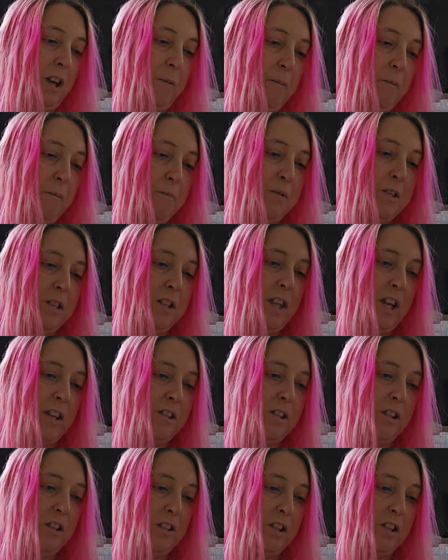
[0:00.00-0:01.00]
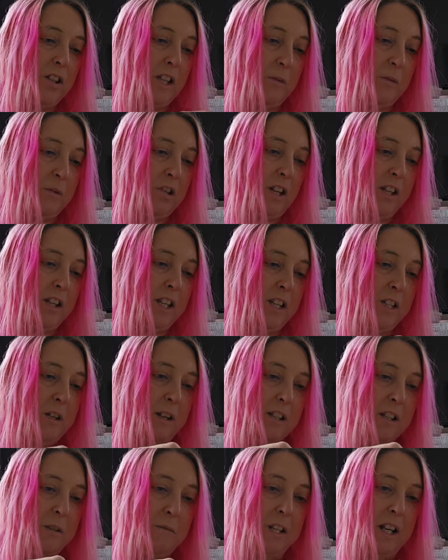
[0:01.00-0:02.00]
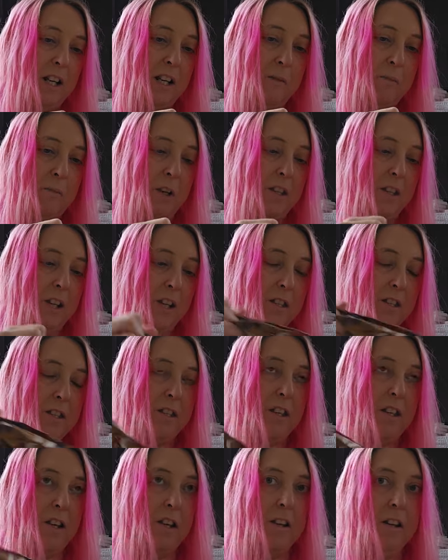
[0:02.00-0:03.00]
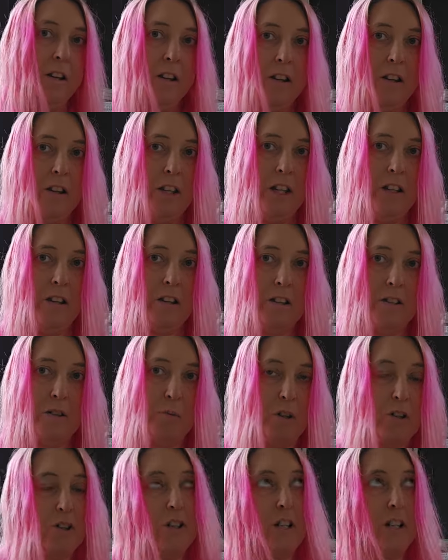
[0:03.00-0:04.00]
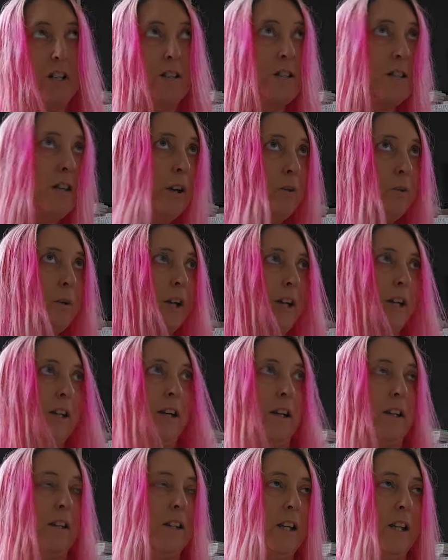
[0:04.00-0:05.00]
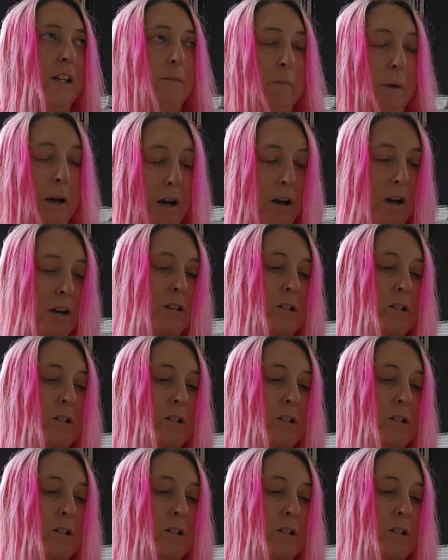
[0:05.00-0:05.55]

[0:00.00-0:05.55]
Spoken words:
See, that's another thing which I need to end up dealing with, is the things which need sewing and need marks